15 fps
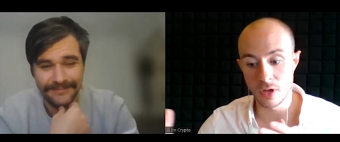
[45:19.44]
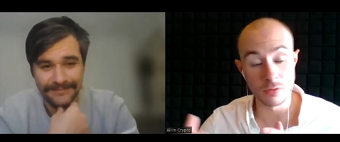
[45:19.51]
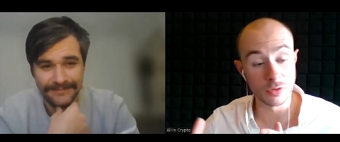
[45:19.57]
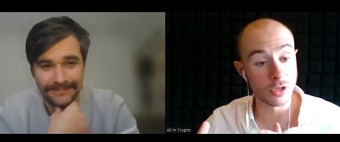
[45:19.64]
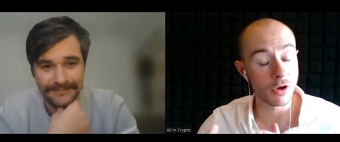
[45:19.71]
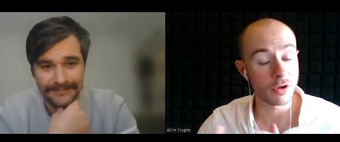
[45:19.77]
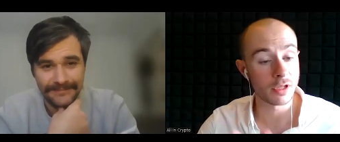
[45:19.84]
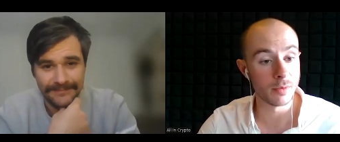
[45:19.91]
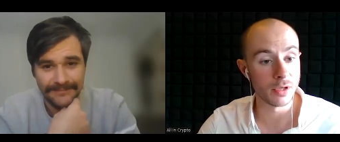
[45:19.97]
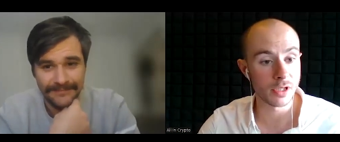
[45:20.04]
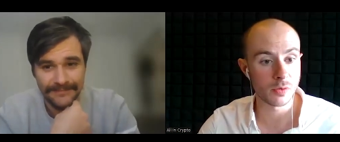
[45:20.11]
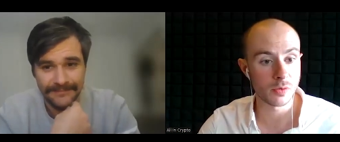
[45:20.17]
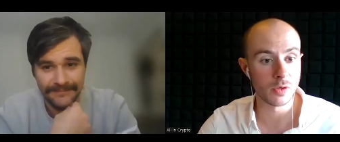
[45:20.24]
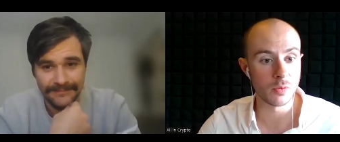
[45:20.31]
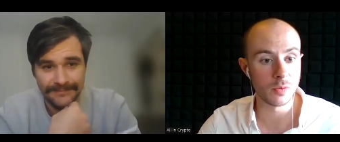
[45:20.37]
Speaker 1: those
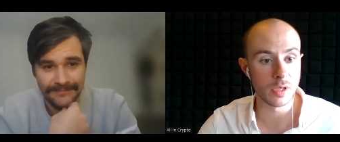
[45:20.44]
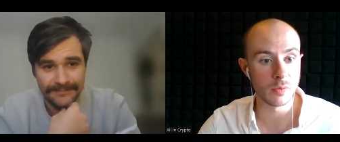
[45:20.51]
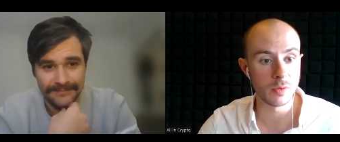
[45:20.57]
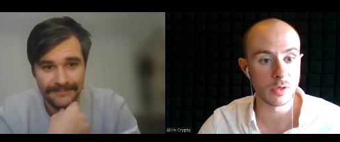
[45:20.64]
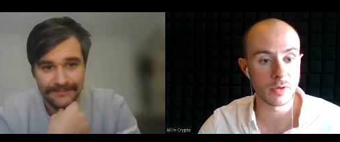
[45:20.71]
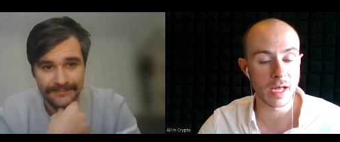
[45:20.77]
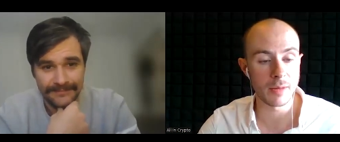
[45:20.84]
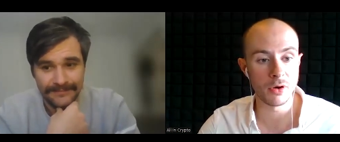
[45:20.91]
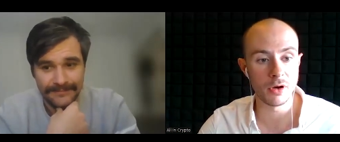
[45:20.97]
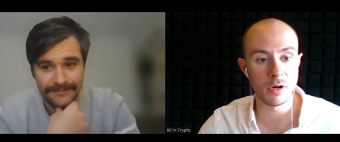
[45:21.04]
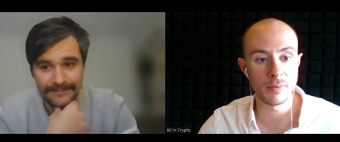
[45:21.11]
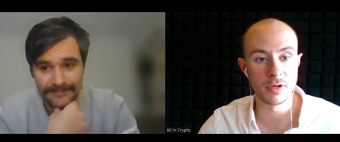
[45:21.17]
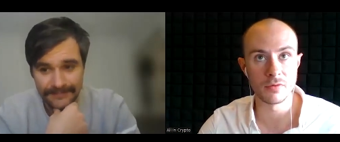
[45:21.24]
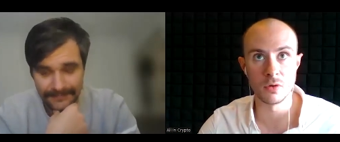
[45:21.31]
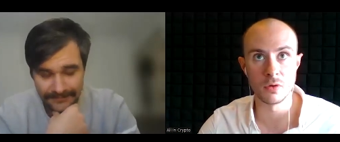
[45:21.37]
documents will, will, will get
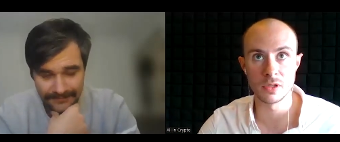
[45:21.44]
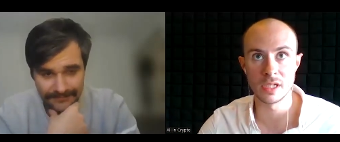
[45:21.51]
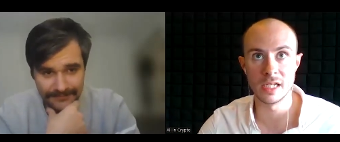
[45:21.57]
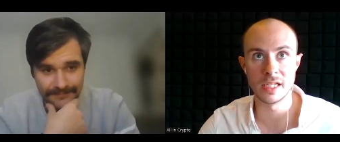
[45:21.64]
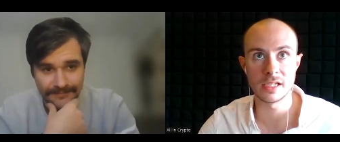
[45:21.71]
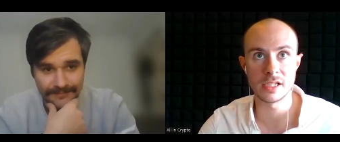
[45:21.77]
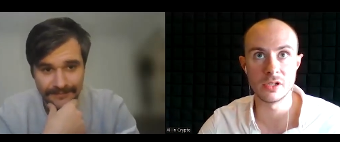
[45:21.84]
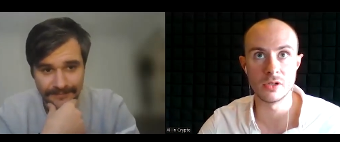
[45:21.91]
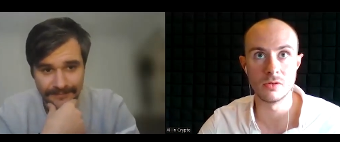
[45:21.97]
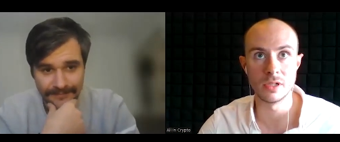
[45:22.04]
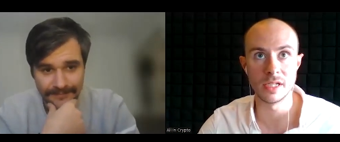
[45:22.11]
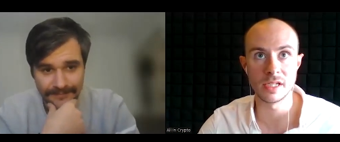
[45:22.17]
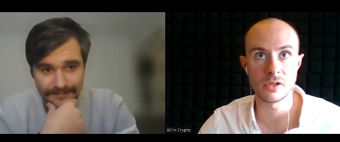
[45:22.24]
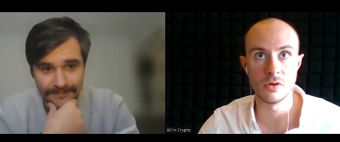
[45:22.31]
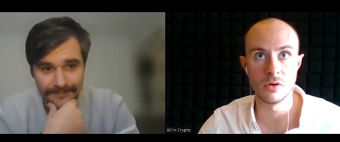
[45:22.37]
put up, and of course, a link to
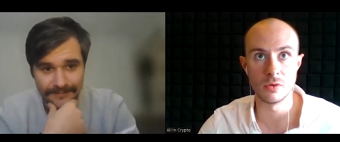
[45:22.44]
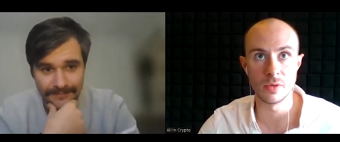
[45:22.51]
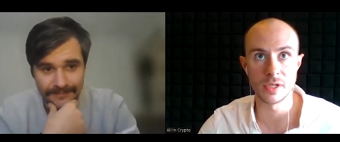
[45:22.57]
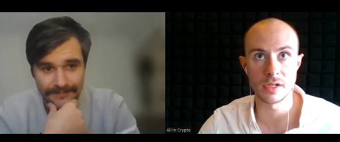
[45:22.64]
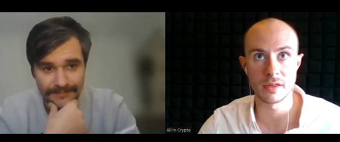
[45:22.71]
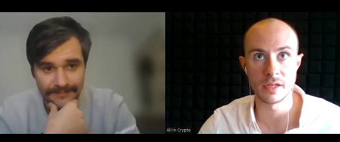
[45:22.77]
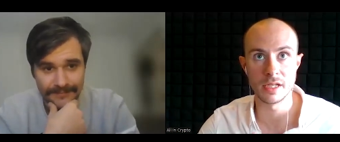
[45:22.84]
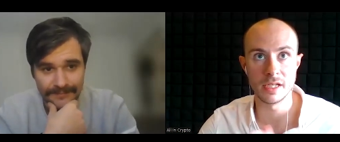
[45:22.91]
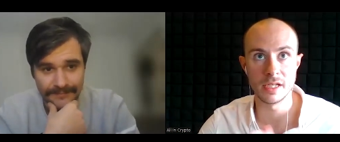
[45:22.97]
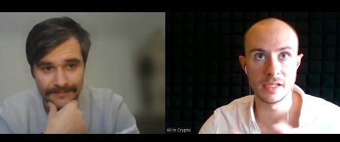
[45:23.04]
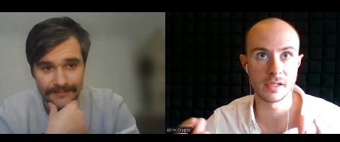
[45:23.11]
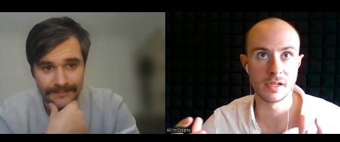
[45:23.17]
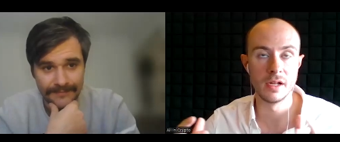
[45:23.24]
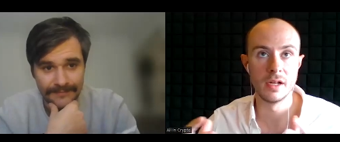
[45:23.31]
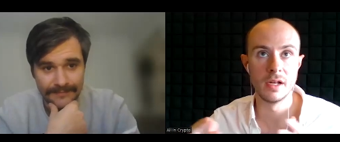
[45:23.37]
your Discord, which I think
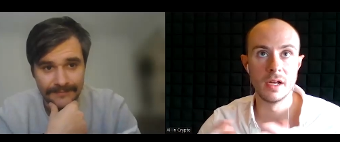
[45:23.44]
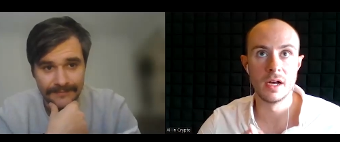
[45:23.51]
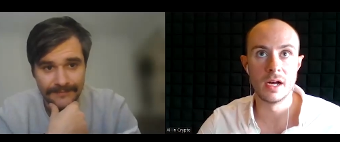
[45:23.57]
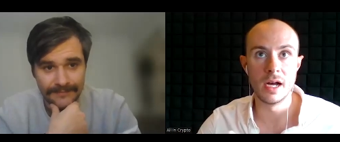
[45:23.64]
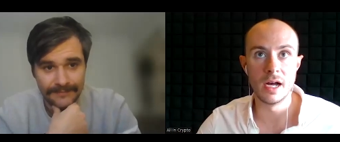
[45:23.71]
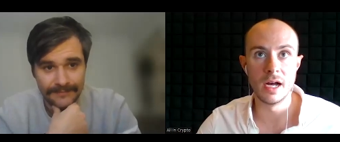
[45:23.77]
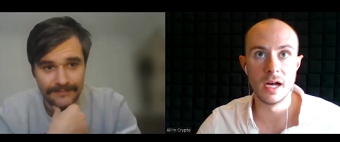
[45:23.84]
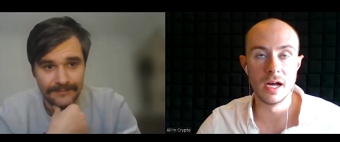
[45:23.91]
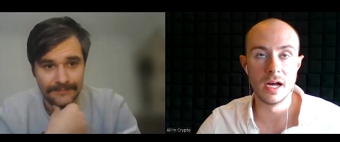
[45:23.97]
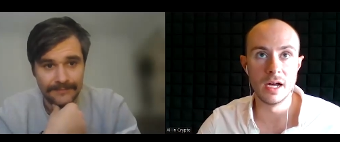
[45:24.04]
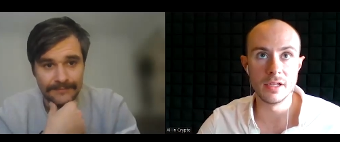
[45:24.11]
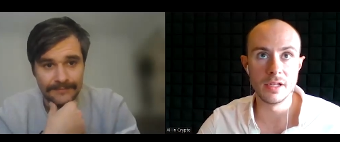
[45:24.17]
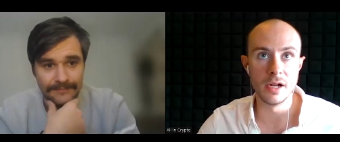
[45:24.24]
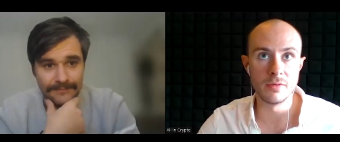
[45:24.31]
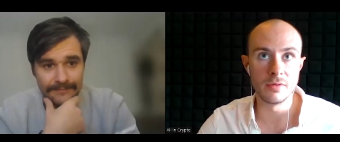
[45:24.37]
is
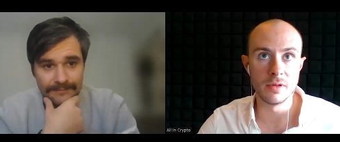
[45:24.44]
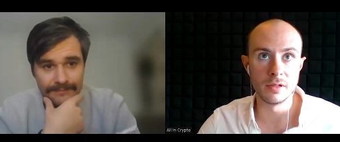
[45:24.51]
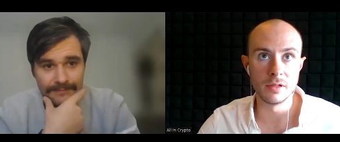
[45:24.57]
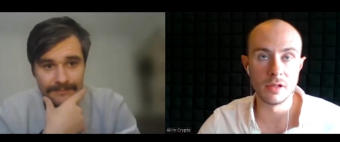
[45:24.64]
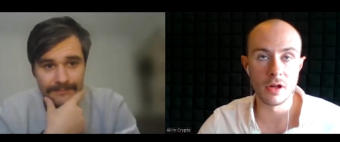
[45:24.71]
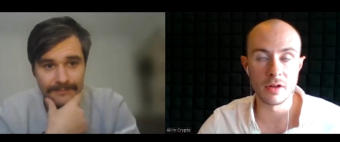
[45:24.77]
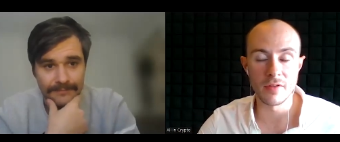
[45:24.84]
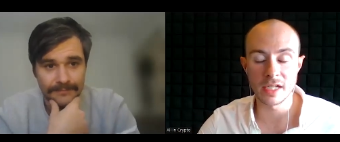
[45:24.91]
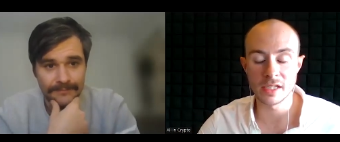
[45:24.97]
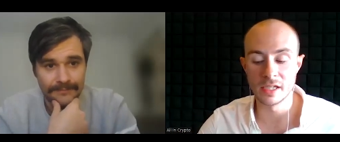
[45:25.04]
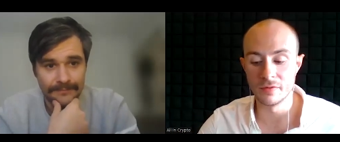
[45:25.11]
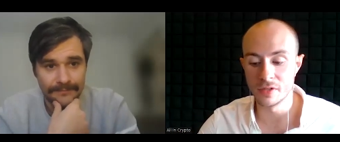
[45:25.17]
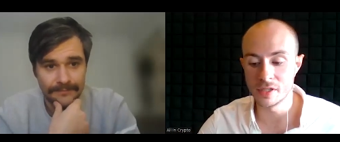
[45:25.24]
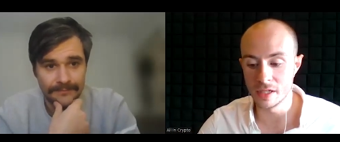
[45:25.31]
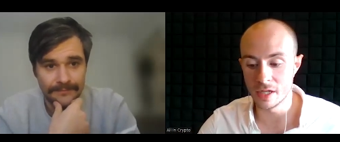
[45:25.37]
uh, you know a lot of
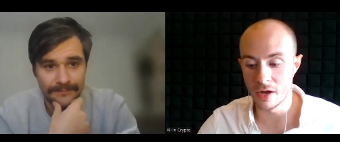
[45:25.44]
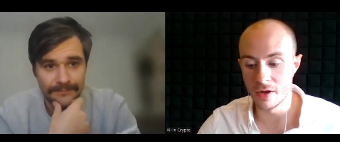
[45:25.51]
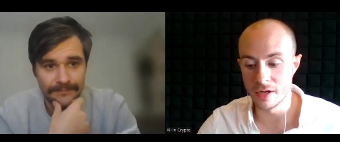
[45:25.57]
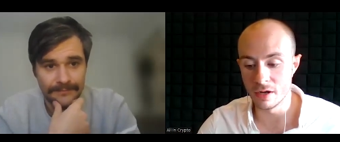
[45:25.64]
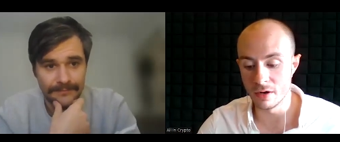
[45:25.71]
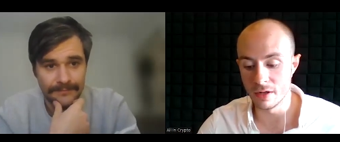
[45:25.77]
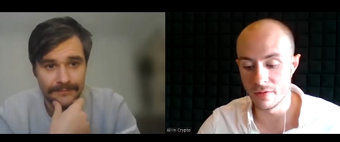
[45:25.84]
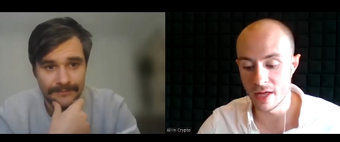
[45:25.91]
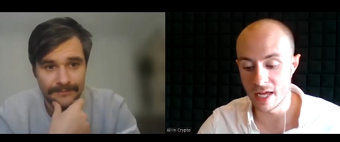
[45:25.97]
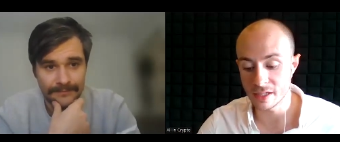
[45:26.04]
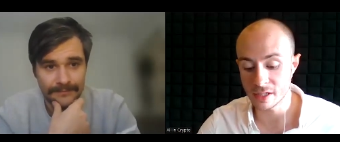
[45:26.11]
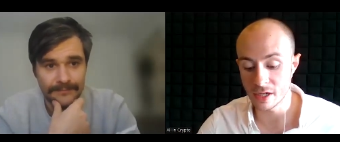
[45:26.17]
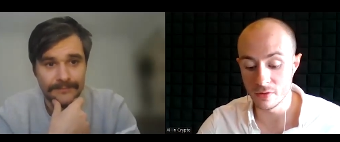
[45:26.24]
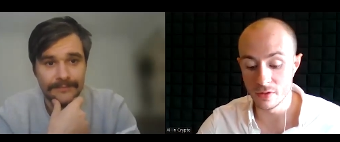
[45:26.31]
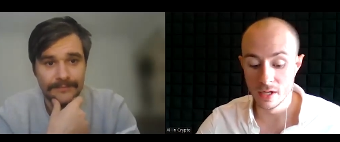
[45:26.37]
activity going on in
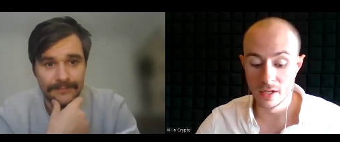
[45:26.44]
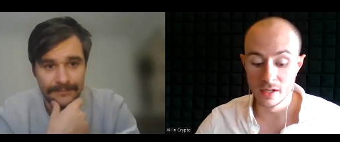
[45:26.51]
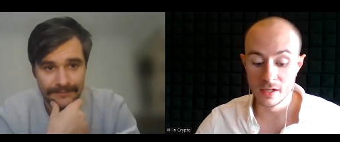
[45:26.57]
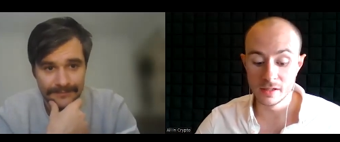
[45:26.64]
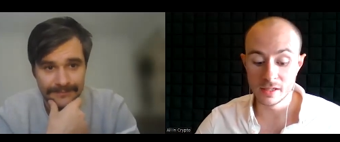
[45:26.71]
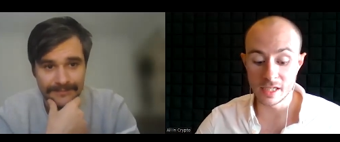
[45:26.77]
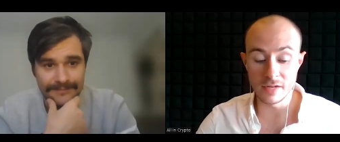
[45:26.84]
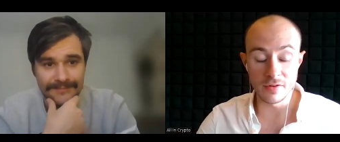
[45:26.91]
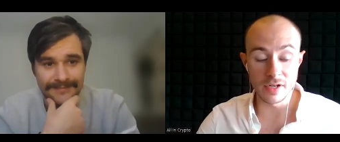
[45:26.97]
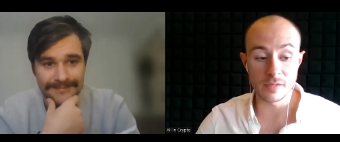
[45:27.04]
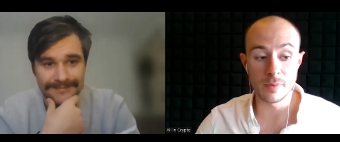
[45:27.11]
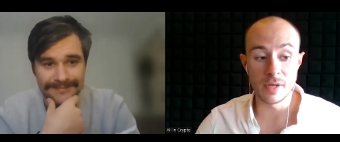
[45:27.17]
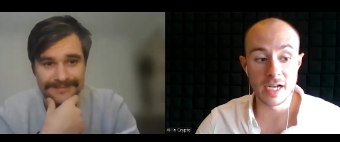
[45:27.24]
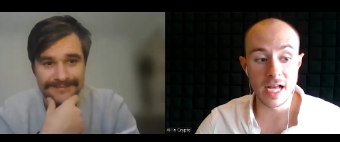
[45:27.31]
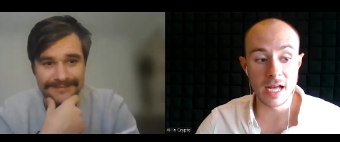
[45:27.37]
there. So, Steven,
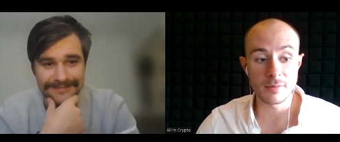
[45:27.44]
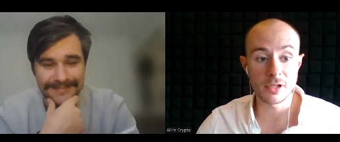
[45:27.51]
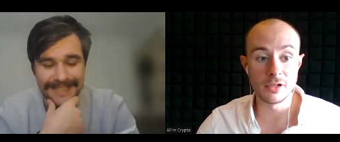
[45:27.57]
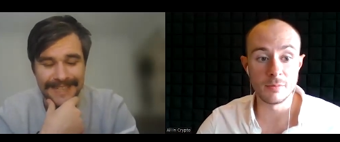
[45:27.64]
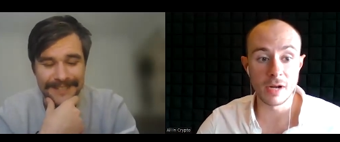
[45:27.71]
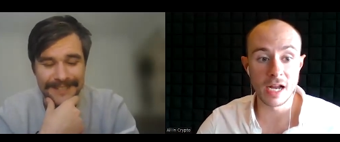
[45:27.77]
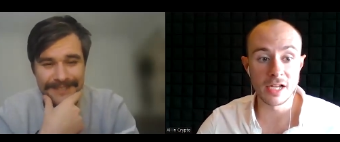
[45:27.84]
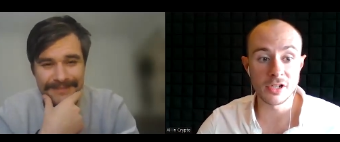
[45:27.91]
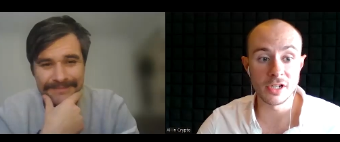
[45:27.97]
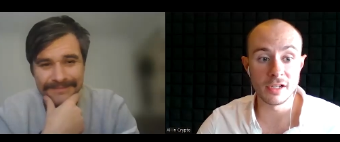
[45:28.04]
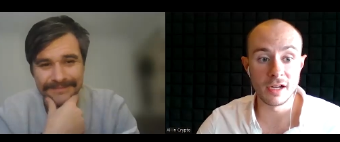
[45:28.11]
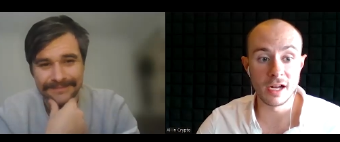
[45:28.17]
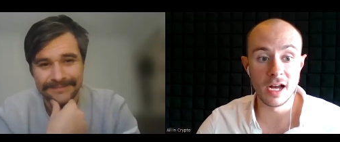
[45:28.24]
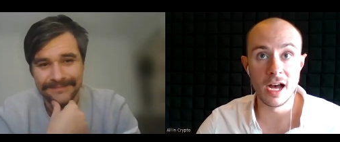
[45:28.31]
it's been an absolute pleasure.